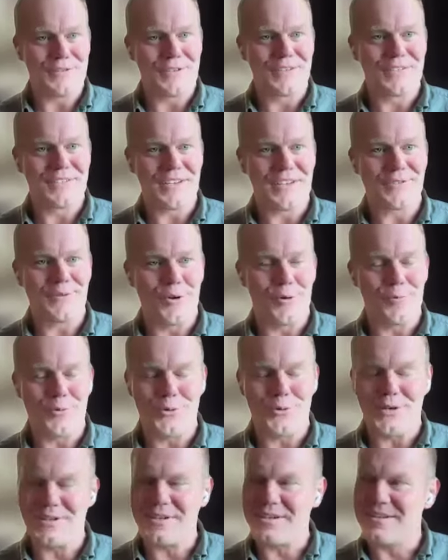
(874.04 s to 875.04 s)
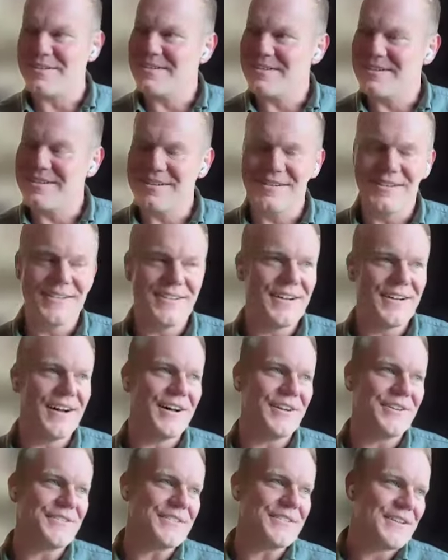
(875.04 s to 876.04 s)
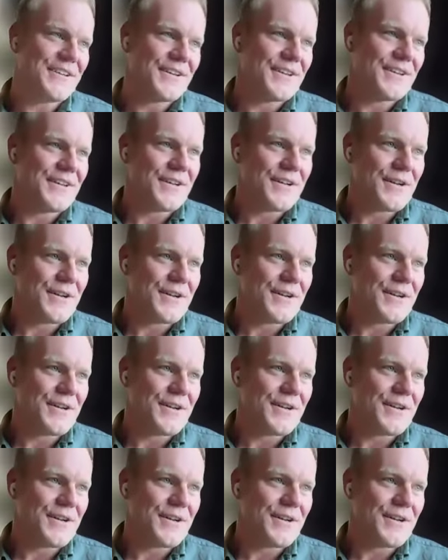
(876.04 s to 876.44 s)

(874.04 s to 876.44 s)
being a successful operator. And